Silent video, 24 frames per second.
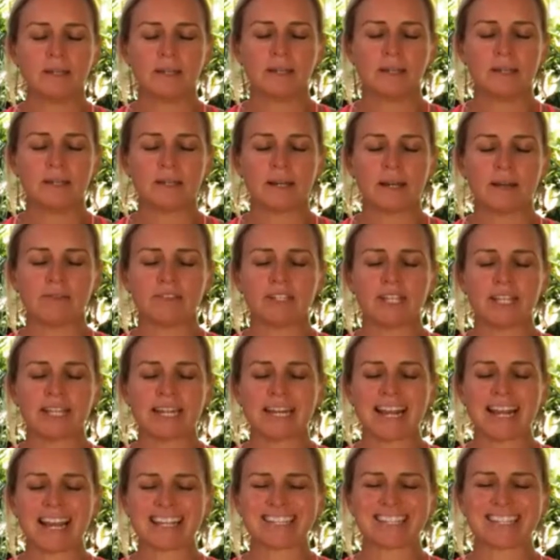And after
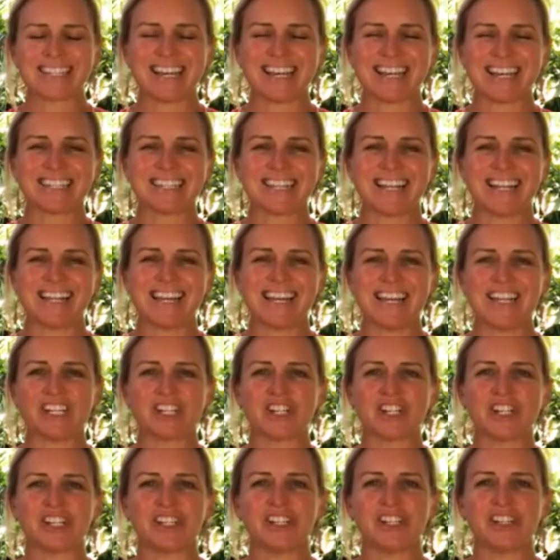the next
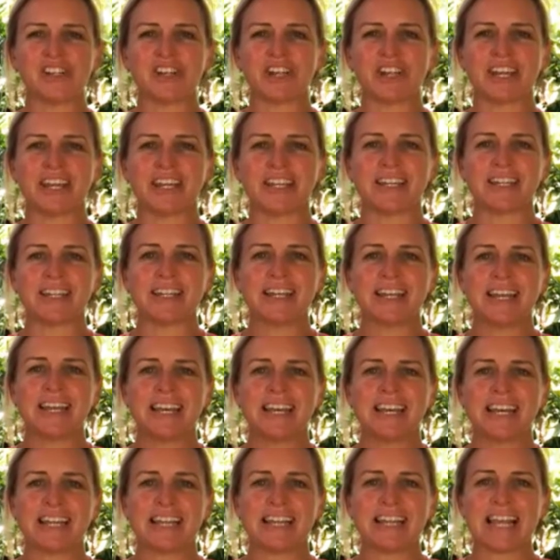exhalation, you can
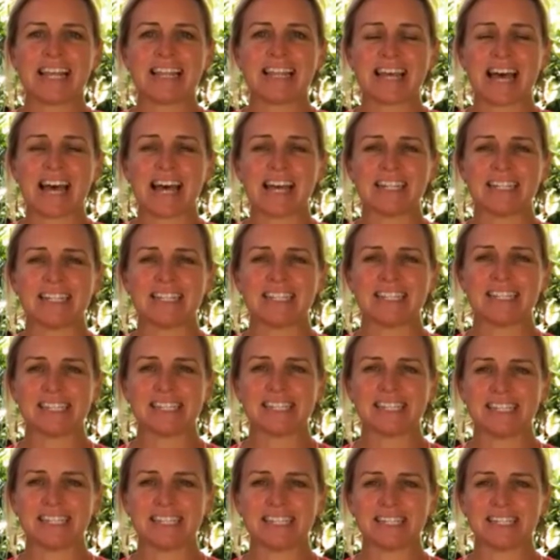let that
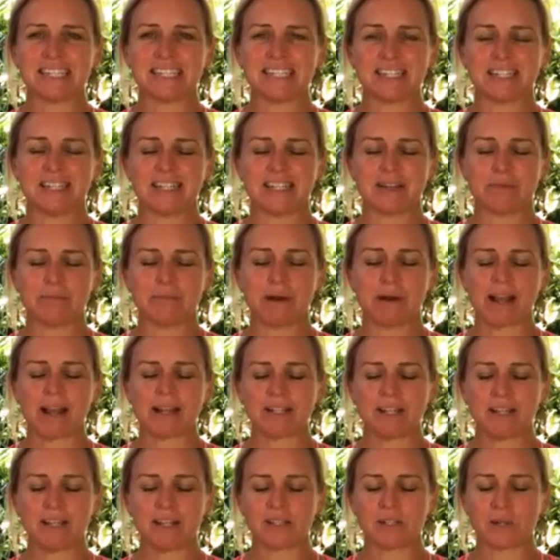
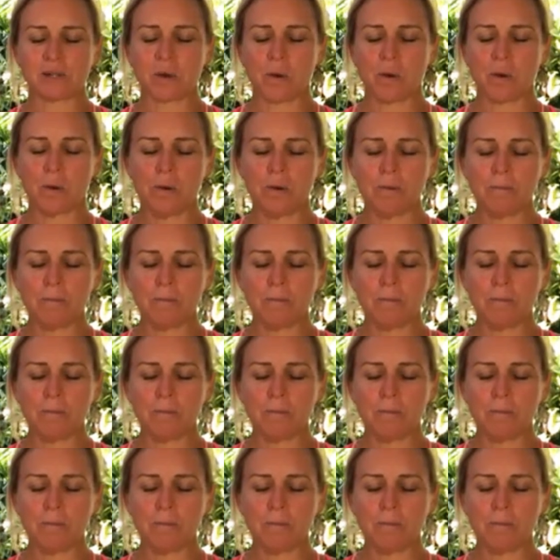practice go.